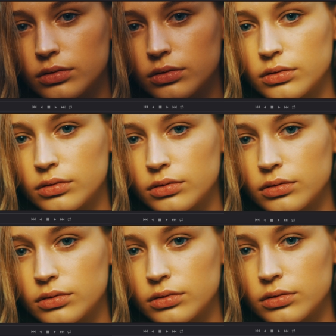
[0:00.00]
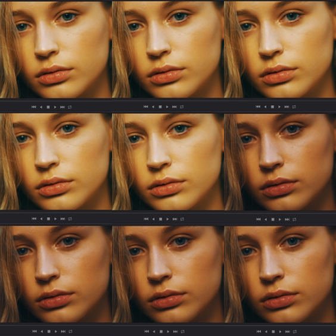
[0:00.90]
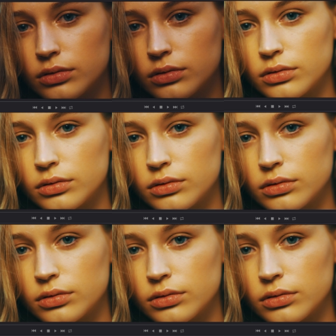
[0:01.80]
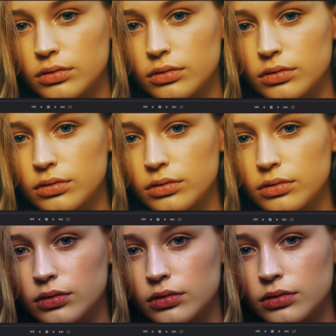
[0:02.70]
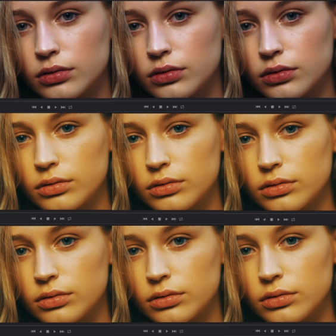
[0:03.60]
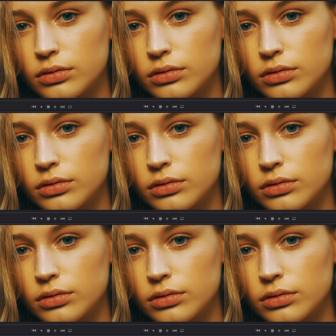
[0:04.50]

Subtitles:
[no speech]